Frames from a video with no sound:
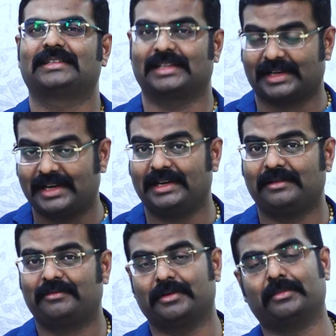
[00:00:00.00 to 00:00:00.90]
the
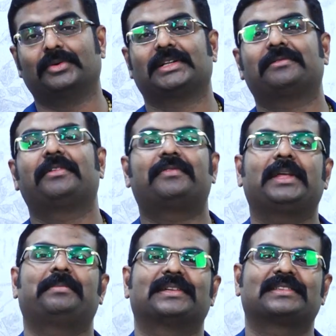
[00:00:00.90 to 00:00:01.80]
kid for more than
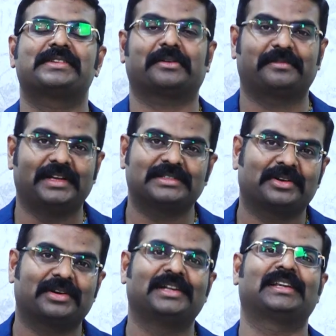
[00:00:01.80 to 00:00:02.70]
50% of his
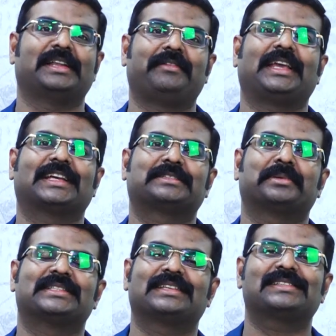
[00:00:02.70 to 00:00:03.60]
or her living
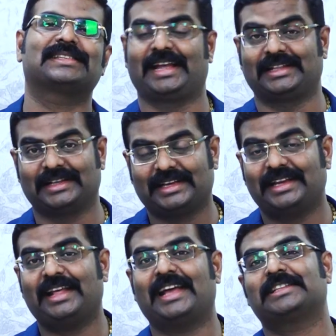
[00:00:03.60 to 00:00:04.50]
expenses, and the
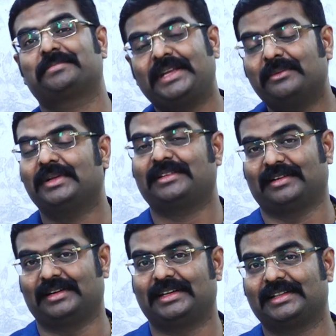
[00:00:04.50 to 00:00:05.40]
kid has been with
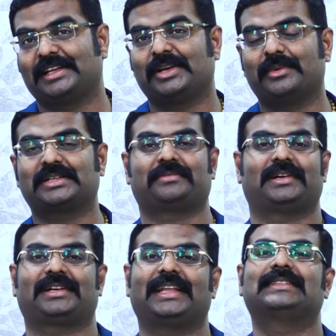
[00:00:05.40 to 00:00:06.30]
her in the US for
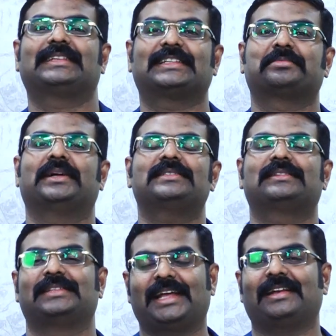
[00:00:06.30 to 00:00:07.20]
at least 6 months,
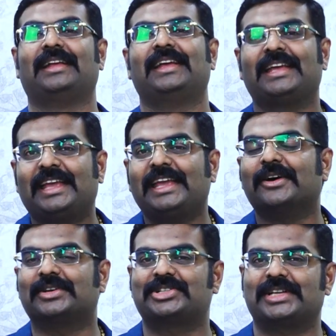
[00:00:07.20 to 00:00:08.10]
then he
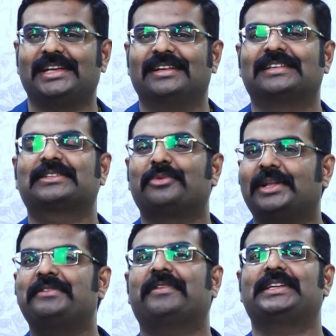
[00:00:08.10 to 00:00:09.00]
or she is
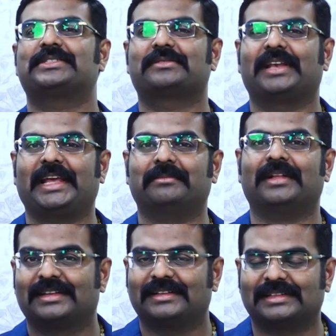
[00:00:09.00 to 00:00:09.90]
qualified to claim
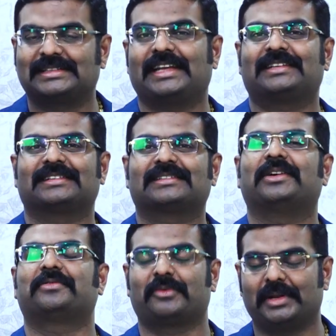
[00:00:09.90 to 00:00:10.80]
the status
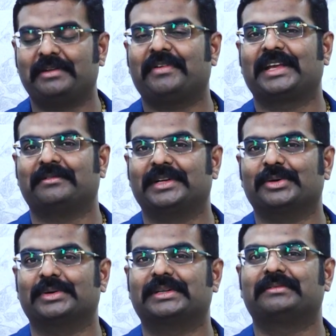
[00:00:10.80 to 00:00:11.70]
of qualifying
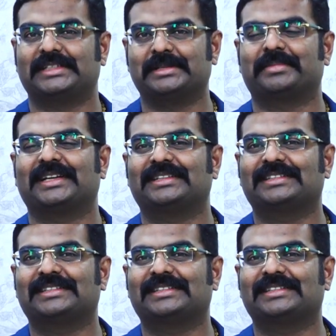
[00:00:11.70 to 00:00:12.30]
widower with dependent